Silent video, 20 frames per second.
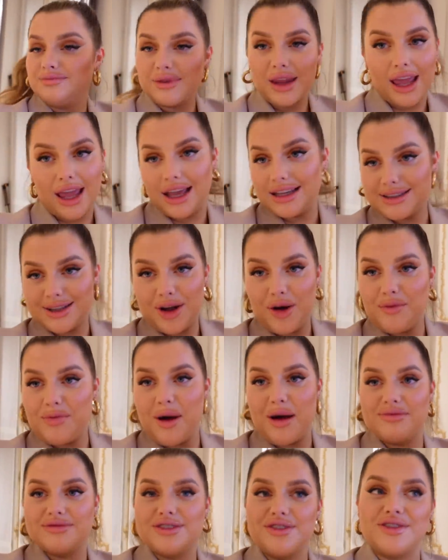It is the whole
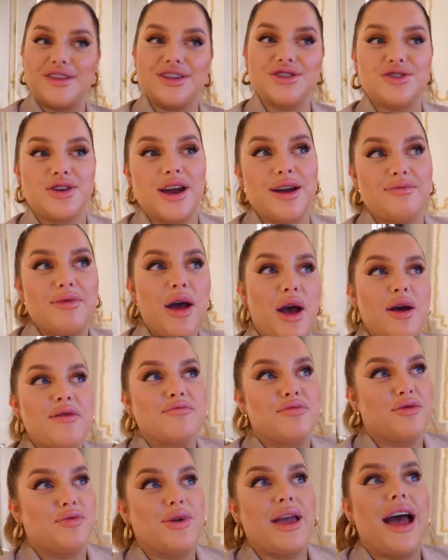purpose of this trip.
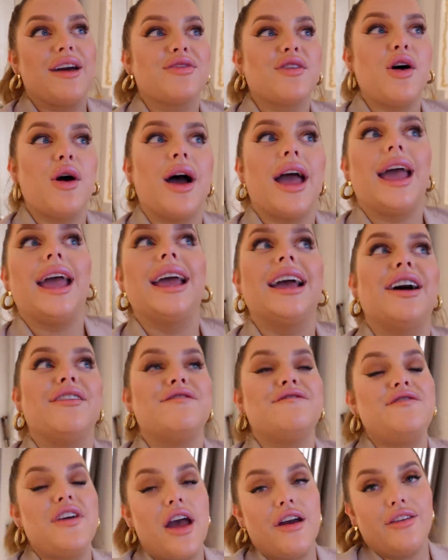But we have got a
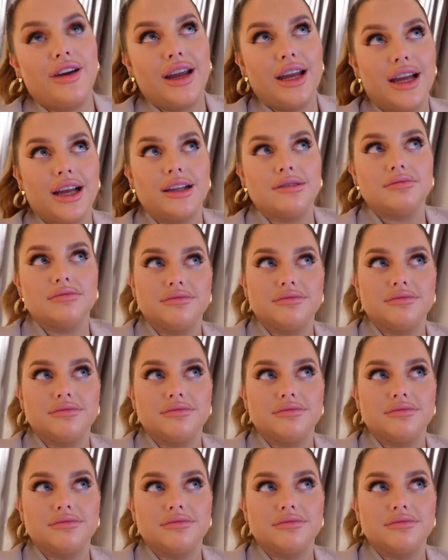very